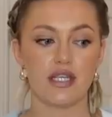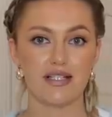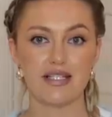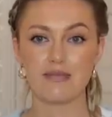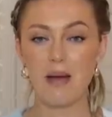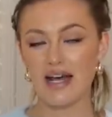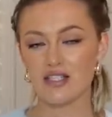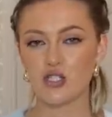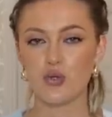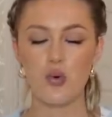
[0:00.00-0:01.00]
because it's
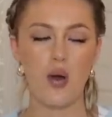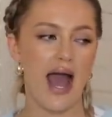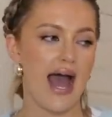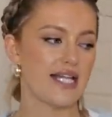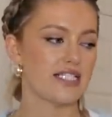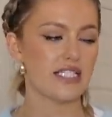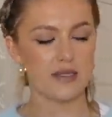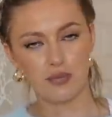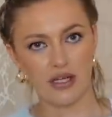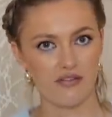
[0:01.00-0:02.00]
pastel and
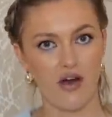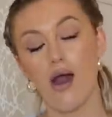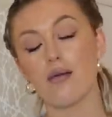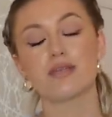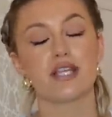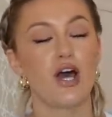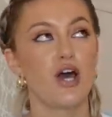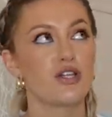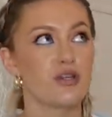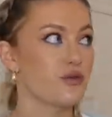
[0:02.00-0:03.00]
spring vibes.
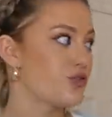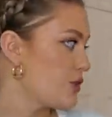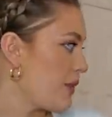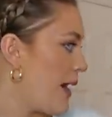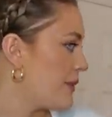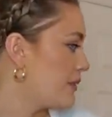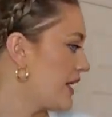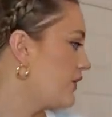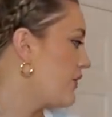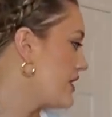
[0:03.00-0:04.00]
So I was super happy when
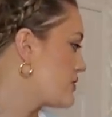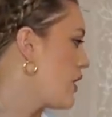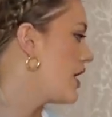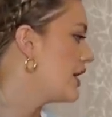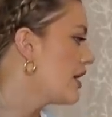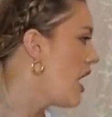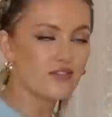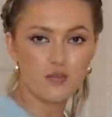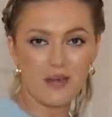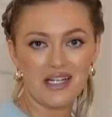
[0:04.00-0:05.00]
I got this one. I have
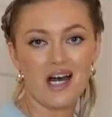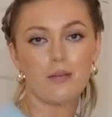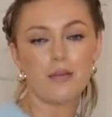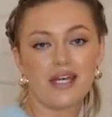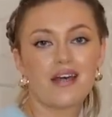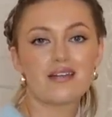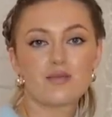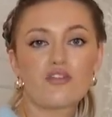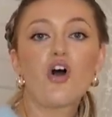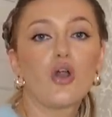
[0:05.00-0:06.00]
to speed up because
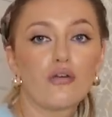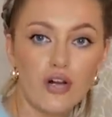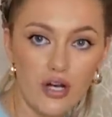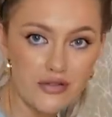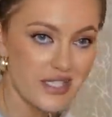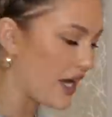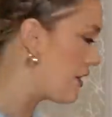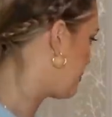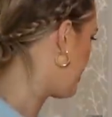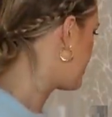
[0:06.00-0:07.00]
we've got a lot of clothes to
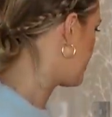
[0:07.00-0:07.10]
get through,